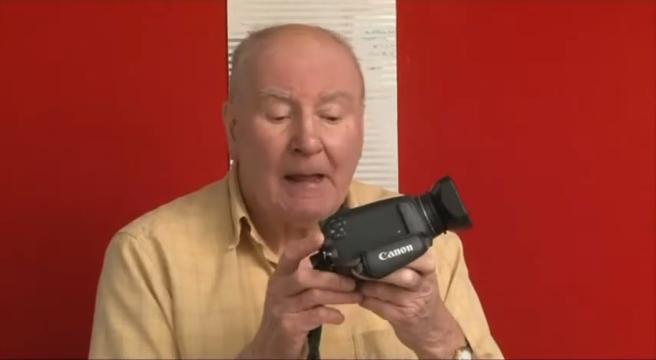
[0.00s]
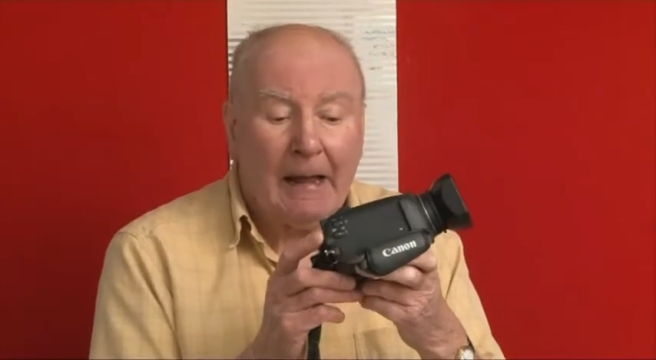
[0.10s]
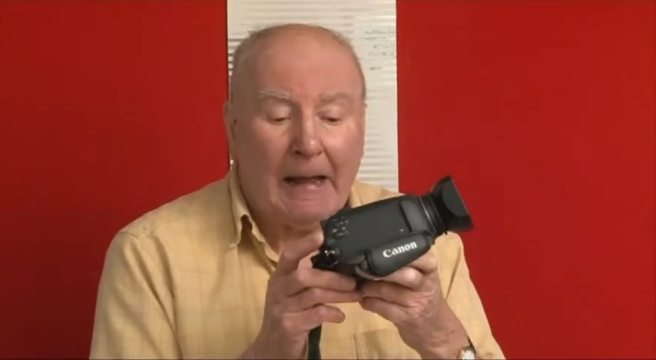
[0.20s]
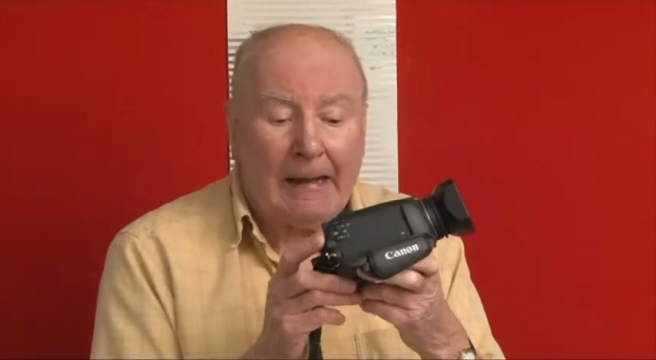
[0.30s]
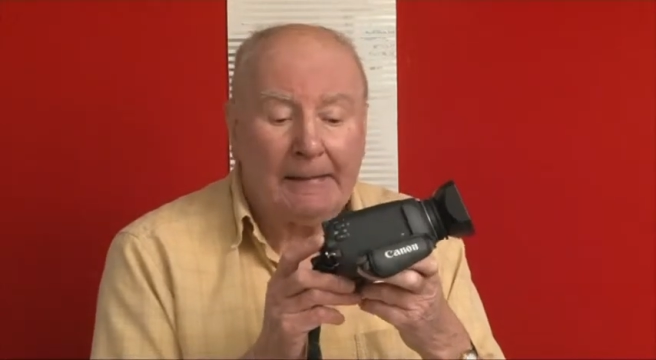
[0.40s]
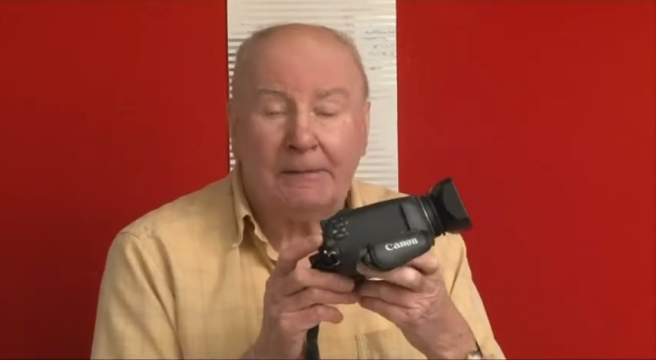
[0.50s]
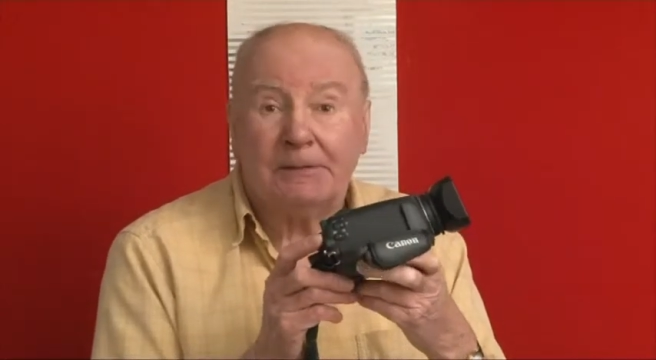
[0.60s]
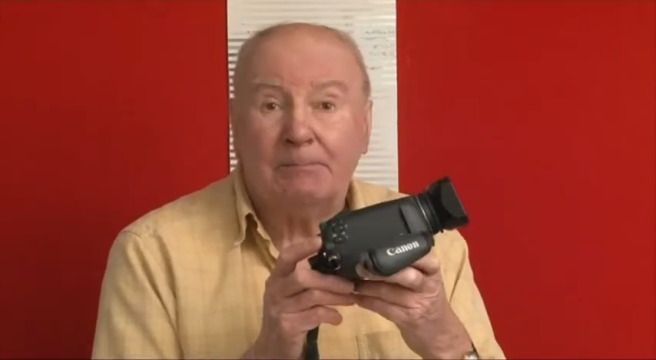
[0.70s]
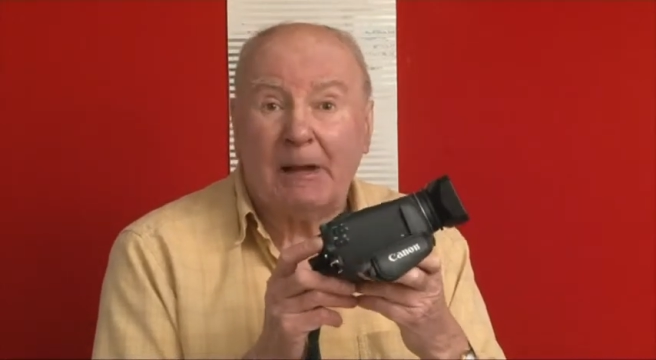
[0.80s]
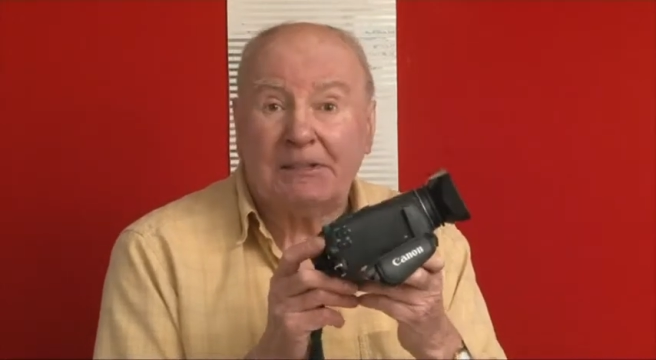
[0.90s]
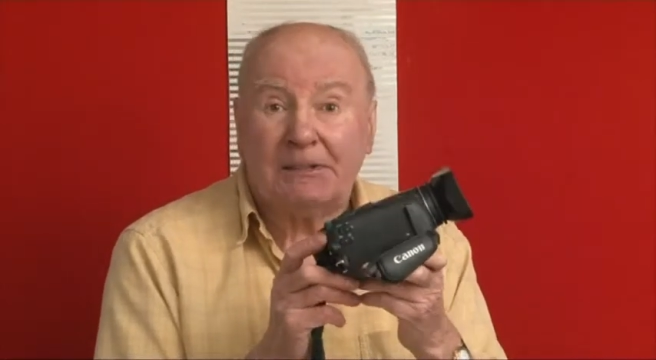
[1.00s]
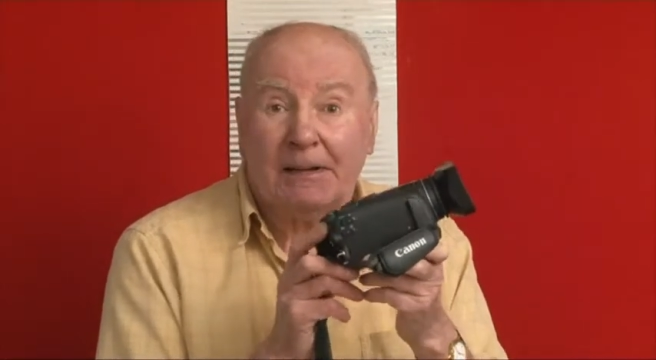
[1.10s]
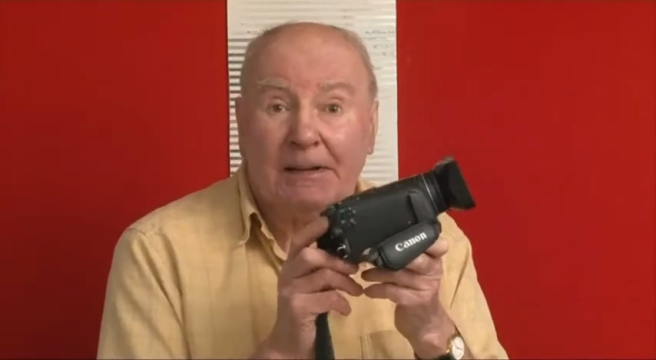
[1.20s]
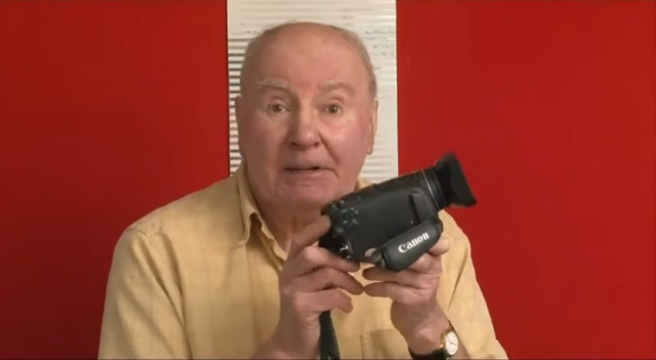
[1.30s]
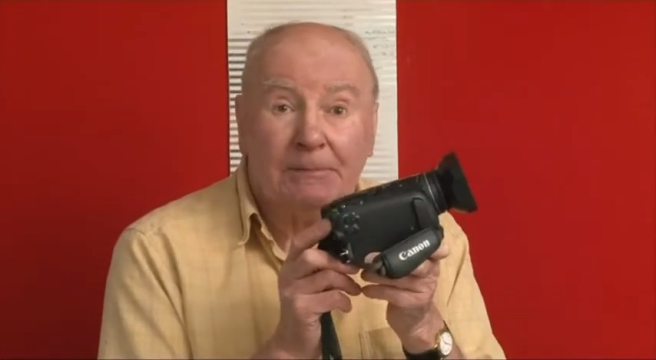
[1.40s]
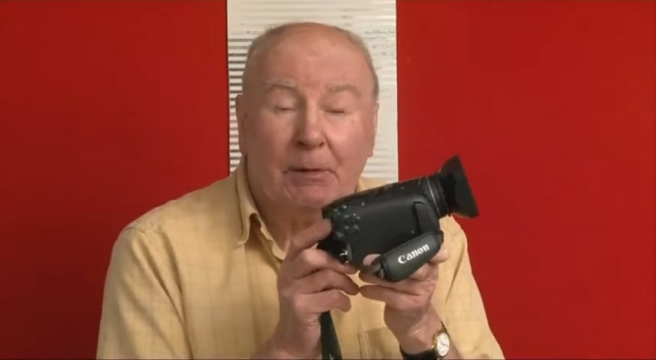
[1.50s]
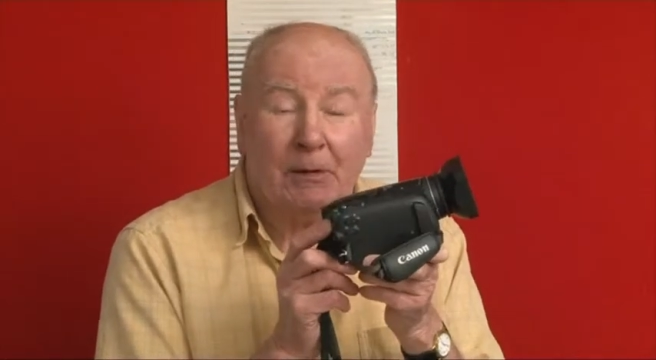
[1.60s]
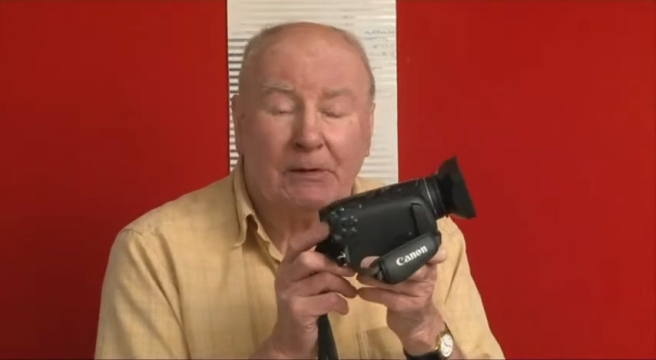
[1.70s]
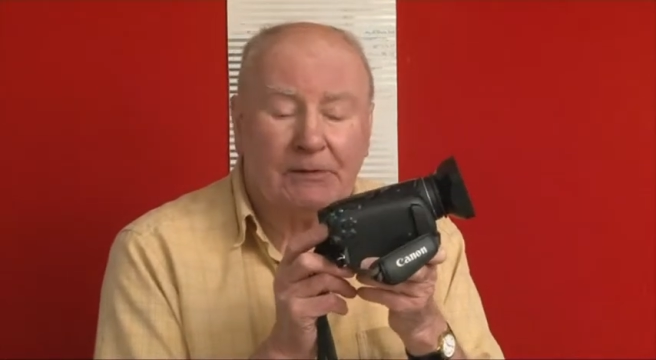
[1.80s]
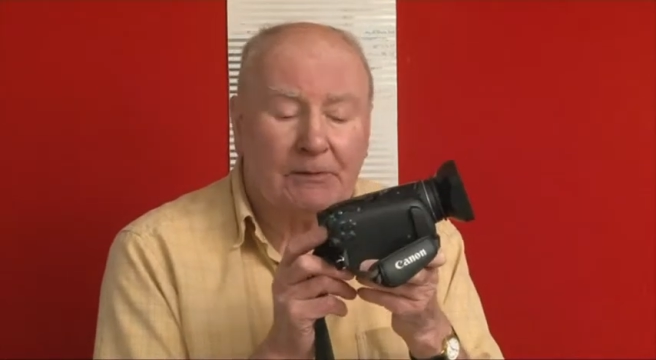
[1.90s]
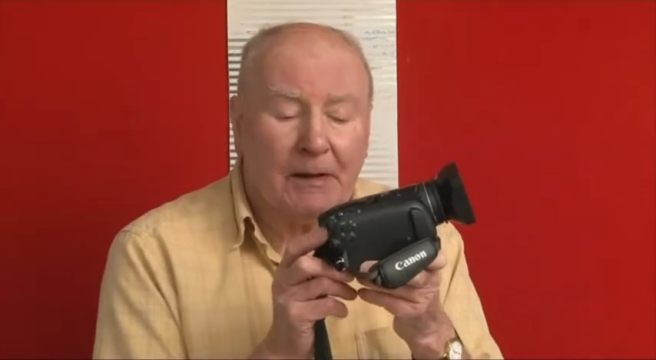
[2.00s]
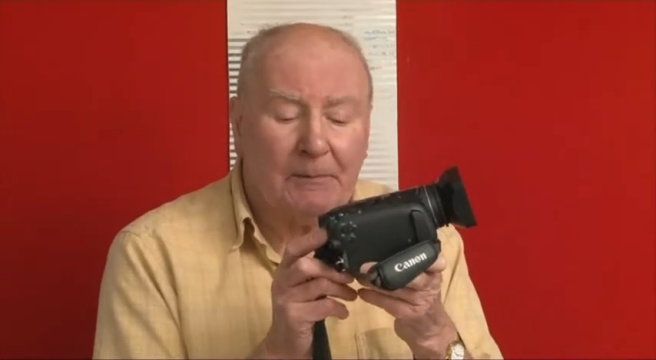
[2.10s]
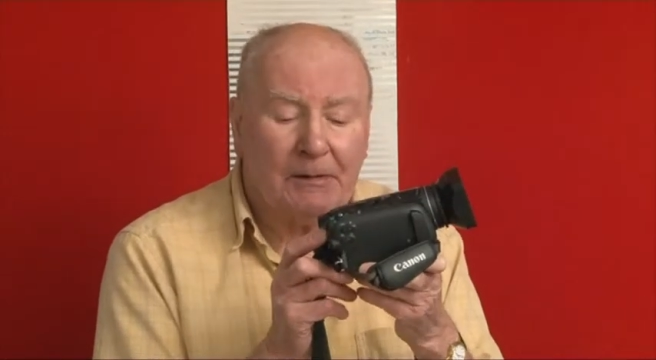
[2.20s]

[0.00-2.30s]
and there's masses of these models around,